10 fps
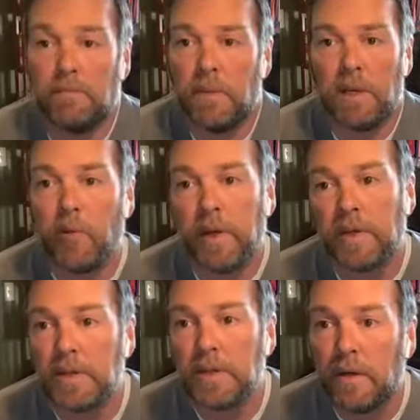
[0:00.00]
maybe we
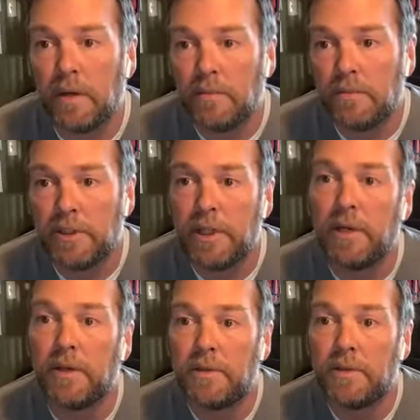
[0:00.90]
could sell
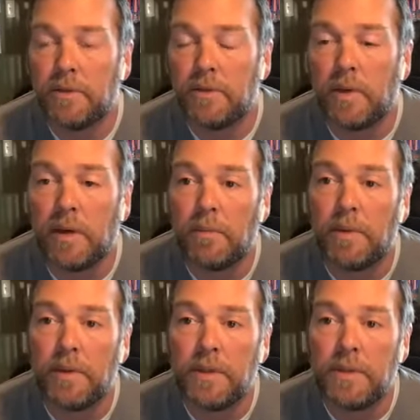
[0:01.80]
shares to our
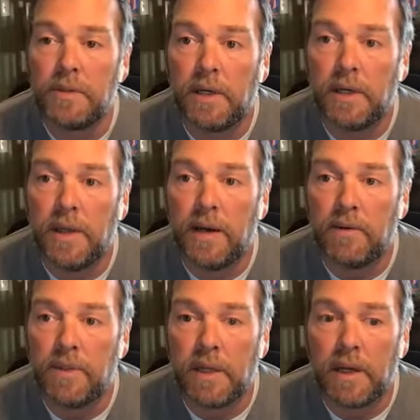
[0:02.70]
employees. Uh, that
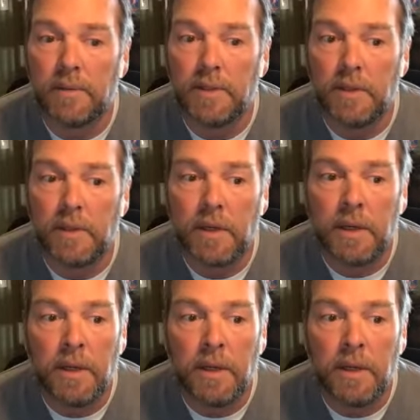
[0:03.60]
was an option.